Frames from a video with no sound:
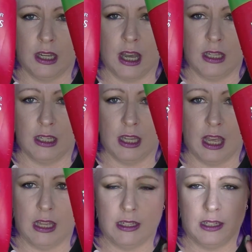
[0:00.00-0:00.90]
Colour
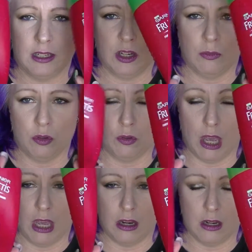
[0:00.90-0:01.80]
Last shampoo
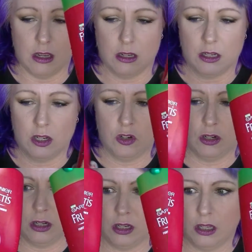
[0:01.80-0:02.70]
and
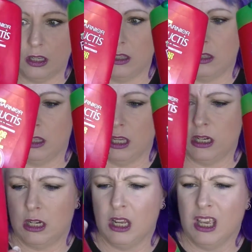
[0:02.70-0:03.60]
conditioner. And they're
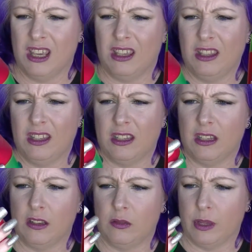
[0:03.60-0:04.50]
done. There's still
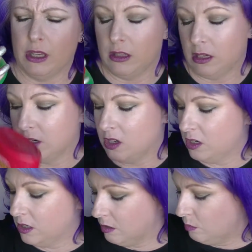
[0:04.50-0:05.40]
a little bit in the
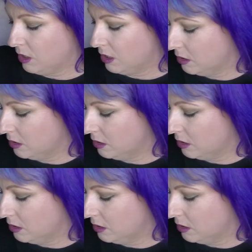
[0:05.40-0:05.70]
conditioner, but